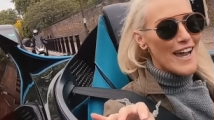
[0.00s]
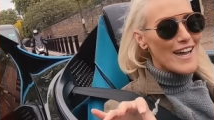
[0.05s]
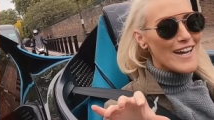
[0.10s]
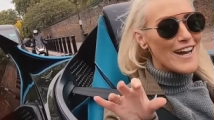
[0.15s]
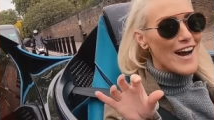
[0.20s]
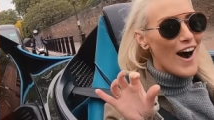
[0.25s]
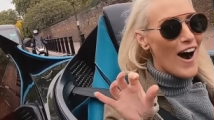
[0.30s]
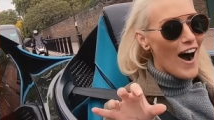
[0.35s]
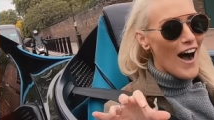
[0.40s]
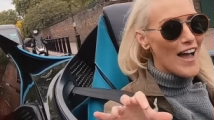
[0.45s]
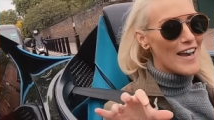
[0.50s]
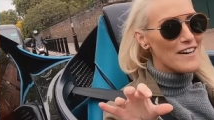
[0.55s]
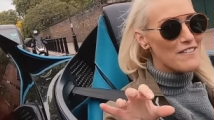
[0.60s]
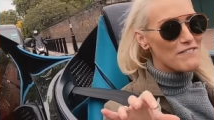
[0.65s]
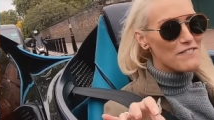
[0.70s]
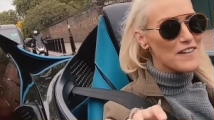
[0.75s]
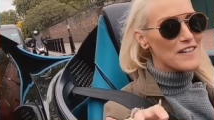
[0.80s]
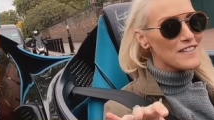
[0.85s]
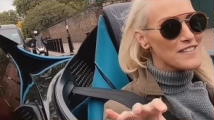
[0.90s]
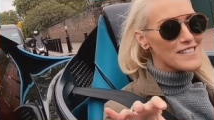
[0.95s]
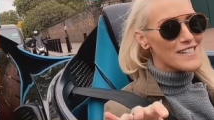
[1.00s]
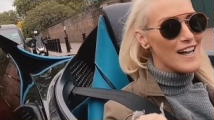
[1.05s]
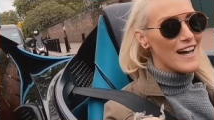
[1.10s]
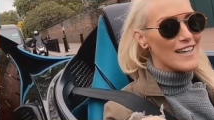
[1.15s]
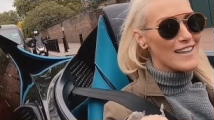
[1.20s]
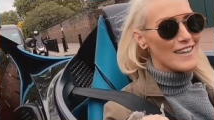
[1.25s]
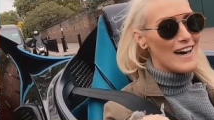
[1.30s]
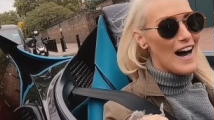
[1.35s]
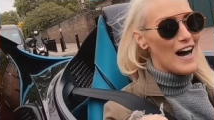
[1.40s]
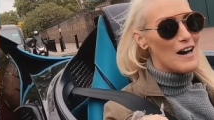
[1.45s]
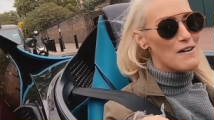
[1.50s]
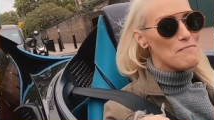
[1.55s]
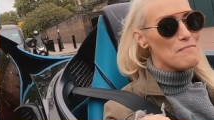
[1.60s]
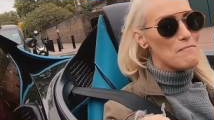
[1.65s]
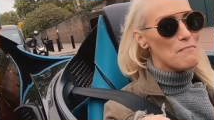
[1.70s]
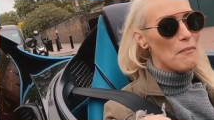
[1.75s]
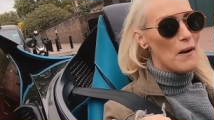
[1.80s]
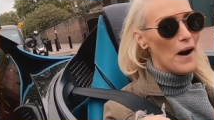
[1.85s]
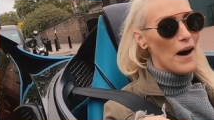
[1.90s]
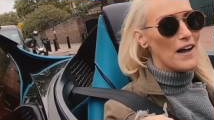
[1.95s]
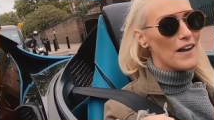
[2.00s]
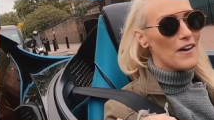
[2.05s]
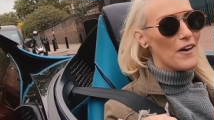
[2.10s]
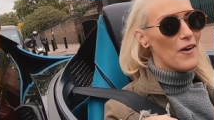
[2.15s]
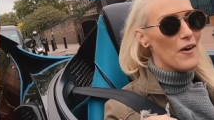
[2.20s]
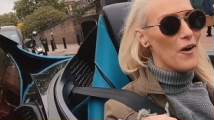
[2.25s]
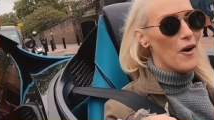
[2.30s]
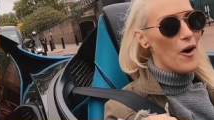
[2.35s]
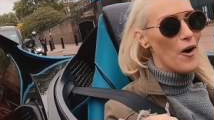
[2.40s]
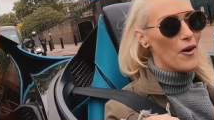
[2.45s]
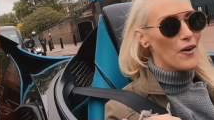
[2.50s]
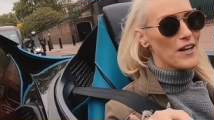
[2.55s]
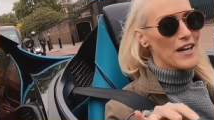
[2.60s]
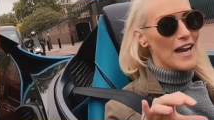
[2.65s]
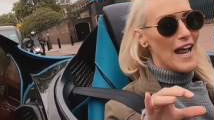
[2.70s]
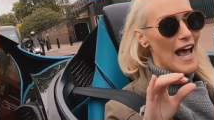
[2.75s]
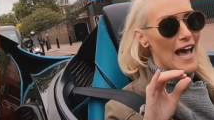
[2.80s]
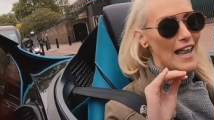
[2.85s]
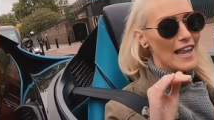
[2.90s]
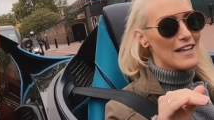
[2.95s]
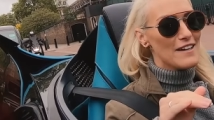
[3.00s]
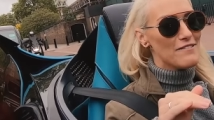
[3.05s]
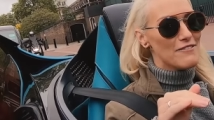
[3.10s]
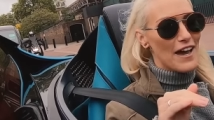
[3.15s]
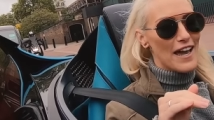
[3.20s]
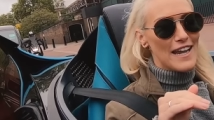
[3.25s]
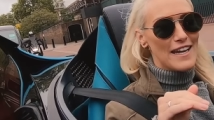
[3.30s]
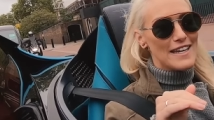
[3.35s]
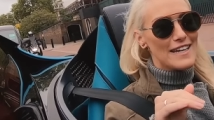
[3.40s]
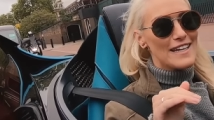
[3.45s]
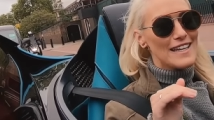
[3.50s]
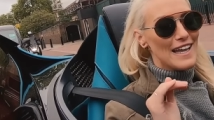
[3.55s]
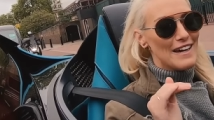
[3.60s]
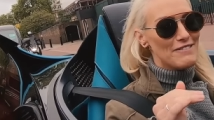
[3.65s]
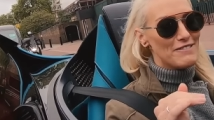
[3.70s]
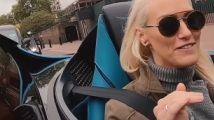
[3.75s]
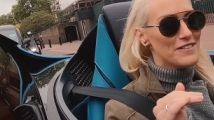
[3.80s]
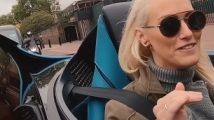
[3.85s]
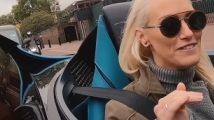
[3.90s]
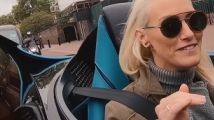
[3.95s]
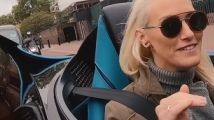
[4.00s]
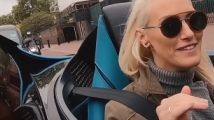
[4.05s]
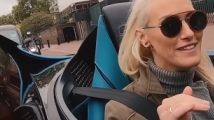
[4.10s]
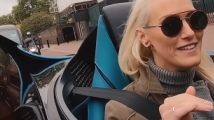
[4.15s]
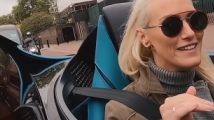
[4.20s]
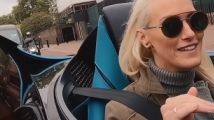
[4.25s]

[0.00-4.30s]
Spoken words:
It kind of feels like that, but on an elevated level.